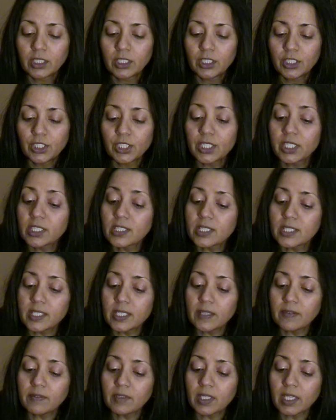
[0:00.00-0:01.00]
She
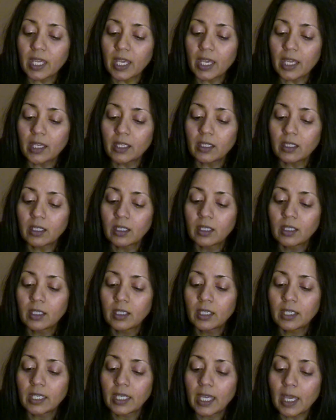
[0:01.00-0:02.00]
conceived again,
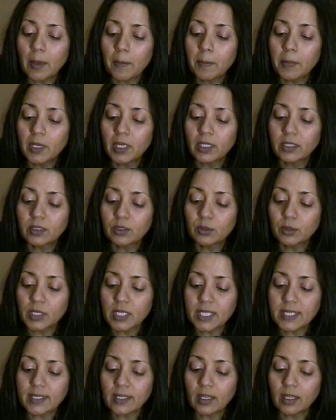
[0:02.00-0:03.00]
gave birth to a
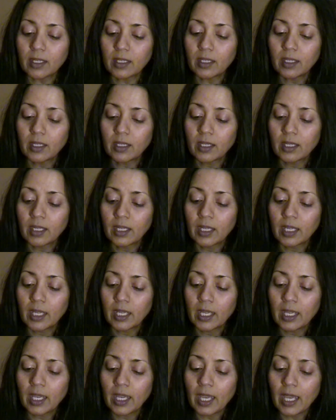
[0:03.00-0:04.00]
son,
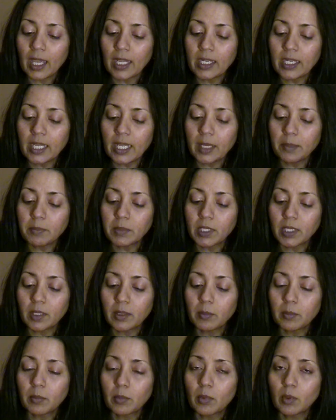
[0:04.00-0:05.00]
and named
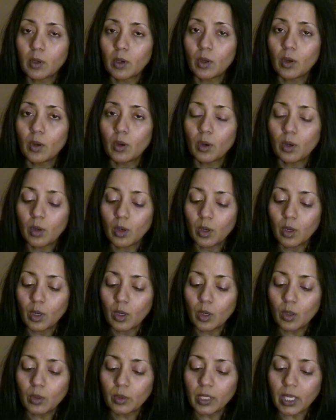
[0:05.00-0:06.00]
him
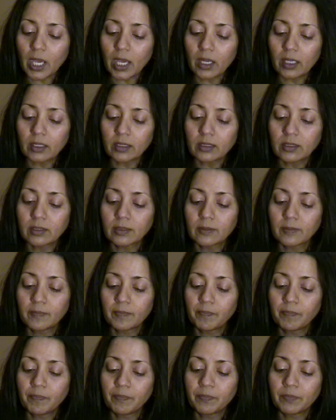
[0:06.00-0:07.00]
Onan.
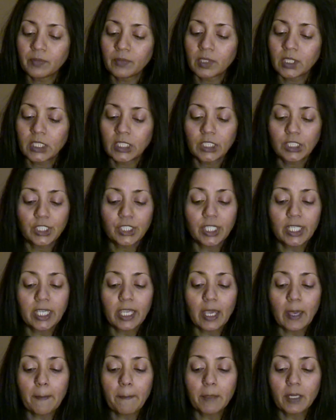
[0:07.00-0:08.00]
She
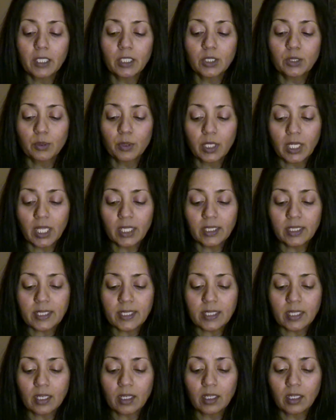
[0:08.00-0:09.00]
gave birth to another
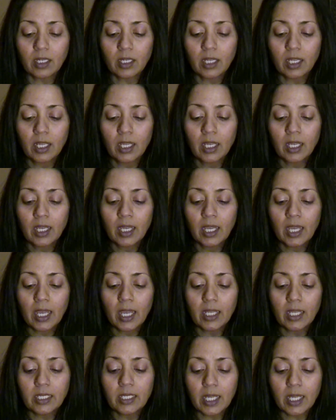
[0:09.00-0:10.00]
son
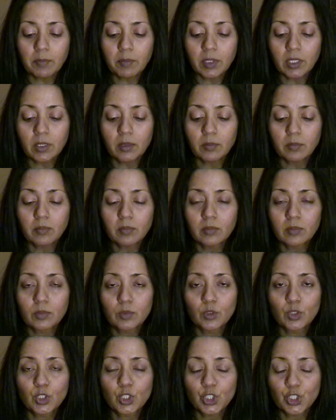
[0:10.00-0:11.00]
and named him
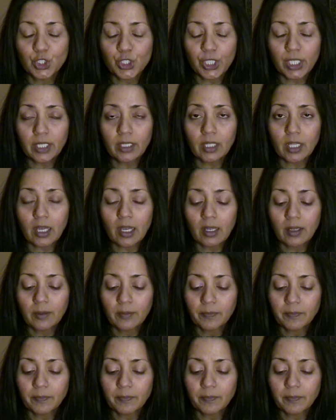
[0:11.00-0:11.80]
Shelah.